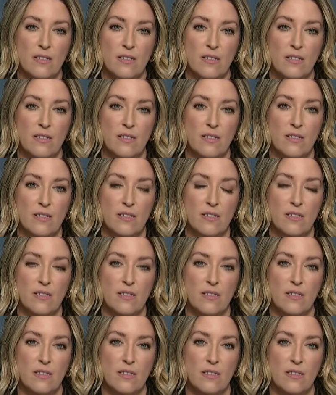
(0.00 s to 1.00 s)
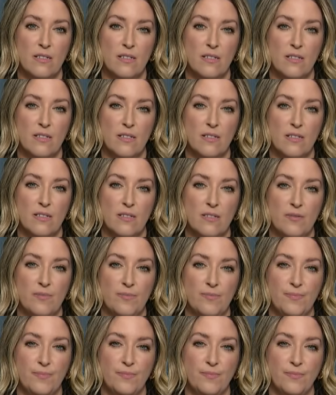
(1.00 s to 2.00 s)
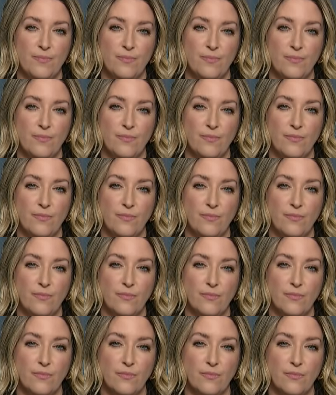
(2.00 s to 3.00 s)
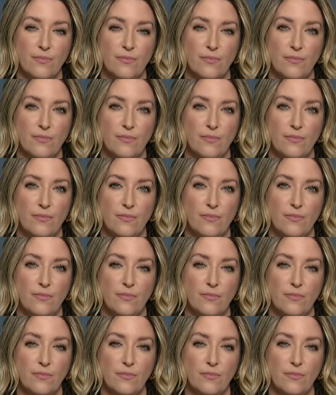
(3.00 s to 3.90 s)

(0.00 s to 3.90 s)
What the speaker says: (not speaking)